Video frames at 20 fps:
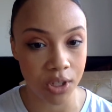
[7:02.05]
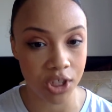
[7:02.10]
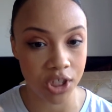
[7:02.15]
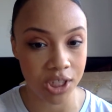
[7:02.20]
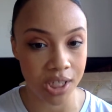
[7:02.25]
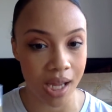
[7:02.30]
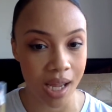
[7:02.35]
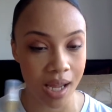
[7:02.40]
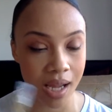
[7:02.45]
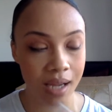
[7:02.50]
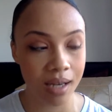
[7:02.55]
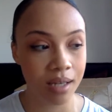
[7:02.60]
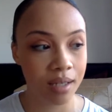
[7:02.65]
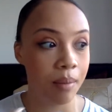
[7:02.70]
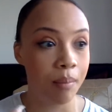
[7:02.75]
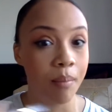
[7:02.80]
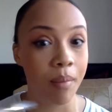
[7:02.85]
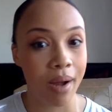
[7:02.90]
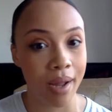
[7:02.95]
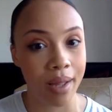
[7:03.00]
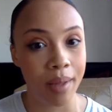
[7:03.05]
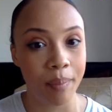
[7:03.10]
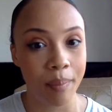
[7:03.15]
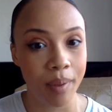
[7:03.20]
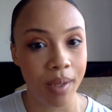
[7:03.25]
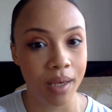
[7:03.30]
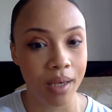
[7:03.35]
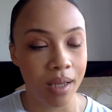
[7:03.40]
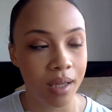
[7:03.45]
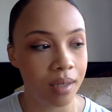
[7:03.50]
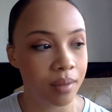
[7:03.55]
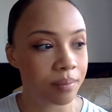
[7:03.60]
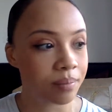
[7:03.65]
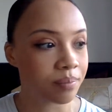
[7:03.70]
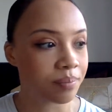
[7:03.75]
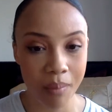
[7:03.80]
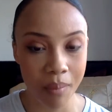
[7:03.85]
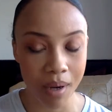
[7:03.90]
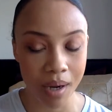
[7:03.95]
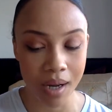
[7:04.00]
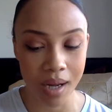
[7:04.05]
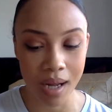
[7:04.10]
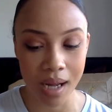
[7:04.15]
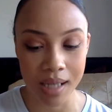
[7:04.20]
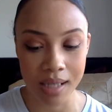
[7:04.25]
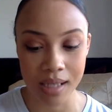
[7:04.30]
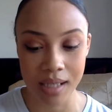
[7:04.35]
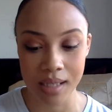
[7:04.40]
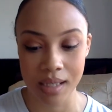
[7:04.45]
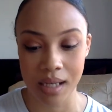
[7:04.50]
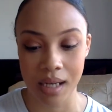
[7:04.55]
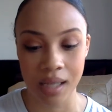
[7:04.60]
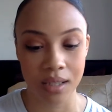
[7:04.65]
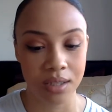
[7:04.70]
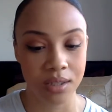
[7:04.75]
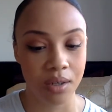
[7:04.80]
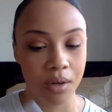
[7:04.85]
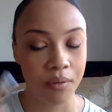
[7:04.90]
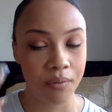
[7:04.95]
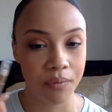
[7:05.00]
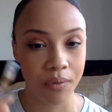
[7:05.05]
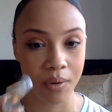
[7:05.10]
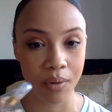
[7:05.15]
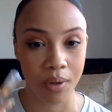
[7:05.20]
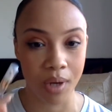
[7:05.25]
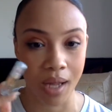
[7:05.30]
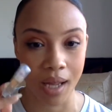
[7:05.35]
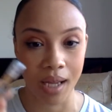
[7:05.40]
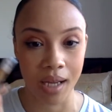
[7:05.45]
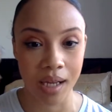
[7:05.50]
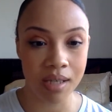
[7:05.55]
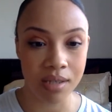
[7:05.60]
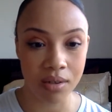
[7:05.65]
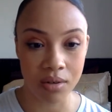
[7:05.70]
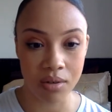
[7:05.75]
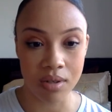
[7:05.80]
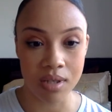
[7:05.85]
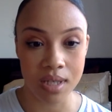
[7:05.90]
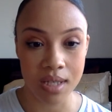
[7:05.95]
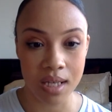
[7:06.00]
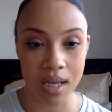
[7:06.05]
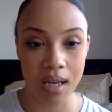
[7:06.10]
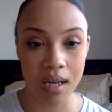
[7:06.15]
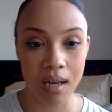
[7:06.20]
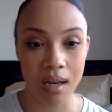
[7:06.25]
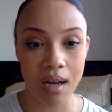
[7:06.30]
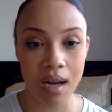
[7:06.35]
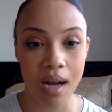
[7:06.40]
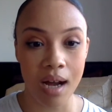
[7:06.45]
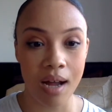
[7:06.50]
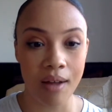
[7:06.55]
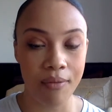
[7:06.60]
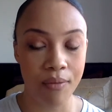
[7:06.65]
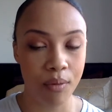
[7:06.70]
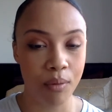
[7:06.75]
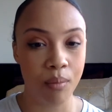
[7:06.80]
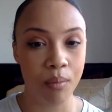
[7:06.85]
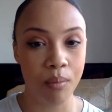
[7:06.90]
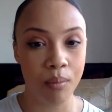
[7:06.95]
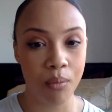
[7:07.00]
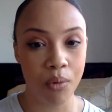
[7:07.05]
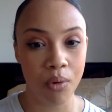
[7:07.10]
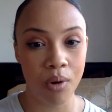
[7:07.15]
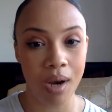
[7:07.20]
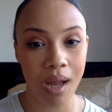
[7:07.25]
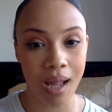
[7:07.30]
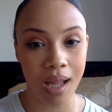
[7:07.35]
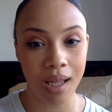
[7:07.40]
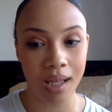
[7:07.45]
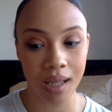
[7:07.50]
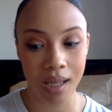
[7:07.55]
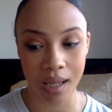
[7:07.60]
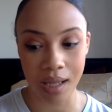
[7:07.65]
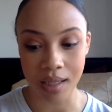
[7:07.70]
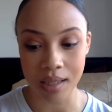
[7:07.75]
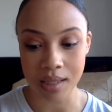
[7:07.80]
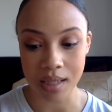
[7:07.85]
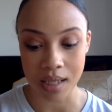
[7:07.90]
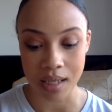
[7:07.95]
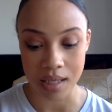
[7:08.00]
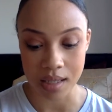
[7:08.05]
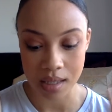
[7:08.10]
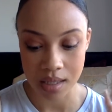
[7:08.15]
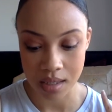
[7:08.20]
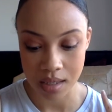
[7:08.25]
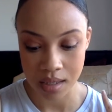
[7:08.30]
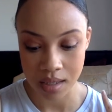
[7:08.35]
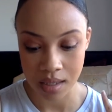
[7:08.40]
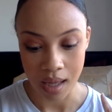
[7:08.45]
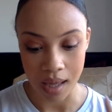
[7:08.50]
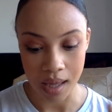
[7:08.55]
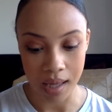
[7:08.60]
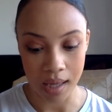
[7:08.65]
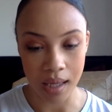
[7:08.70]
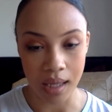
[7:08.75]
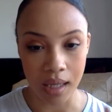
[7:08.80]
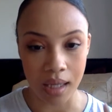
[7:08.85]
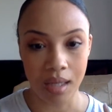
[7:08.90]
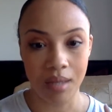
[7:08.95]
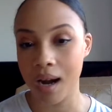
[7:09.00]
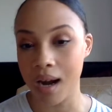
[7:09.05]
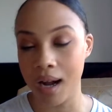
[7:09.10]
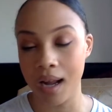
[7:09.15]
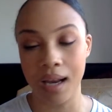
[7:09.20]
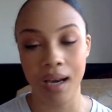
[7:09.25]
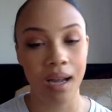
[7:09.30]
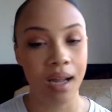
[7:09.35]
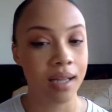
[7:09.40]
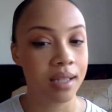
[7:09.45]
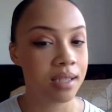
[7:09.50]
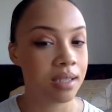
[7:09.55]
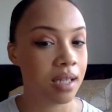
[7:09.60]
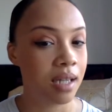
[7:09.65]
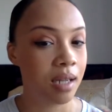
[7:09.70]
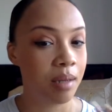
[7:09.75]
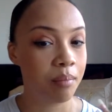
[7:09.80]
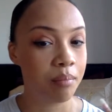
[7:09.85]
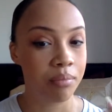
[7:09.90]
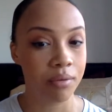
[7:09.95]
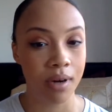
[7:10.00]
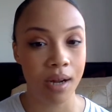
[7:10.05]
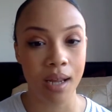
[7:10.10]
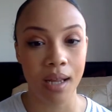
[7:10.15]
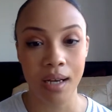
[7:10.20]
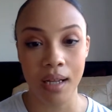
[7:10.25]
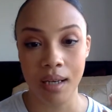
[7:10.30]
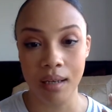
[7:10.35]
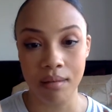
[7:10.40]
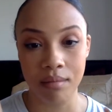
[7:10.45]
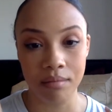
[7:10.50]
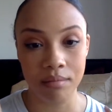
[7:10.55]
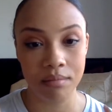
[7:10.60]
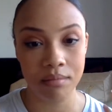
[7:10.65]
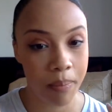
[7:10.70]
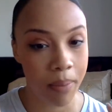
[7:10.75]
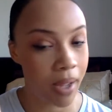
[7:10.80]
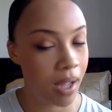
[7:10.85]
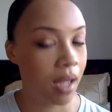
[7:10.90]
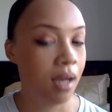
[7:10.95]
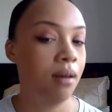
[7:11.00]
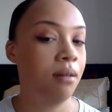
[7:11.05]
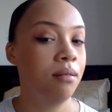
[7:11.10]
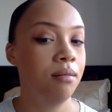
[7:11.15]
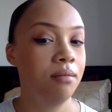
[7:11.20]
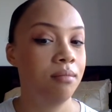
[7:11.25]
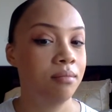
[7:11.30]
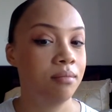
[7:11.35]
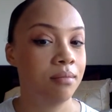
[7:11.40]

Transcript: a shade in my opinion. But as I said, I just don't feel like it's a concealer. I feel more like it is a highlighting, brightening pen.